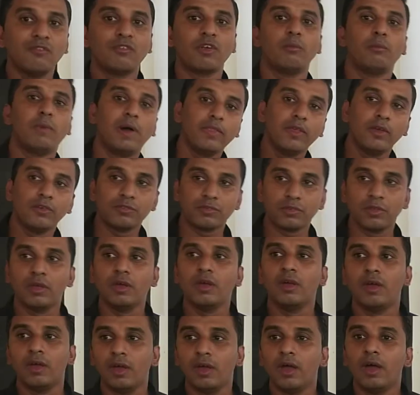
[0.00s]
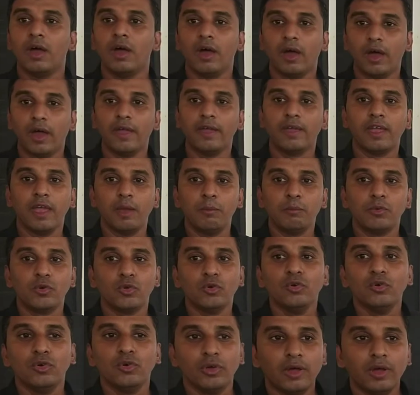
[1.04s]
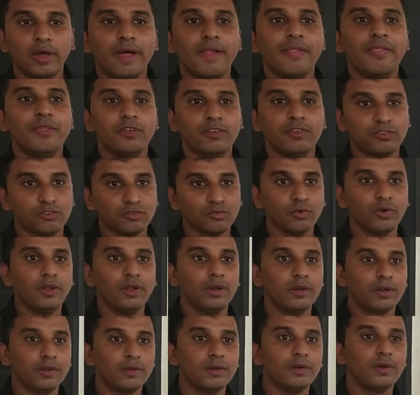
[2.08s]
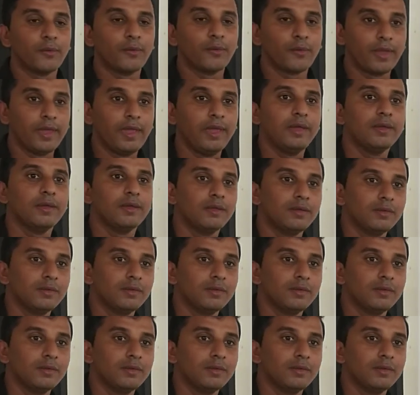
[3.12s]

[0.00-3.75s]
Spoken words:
From mothers, I came to this world. Okay?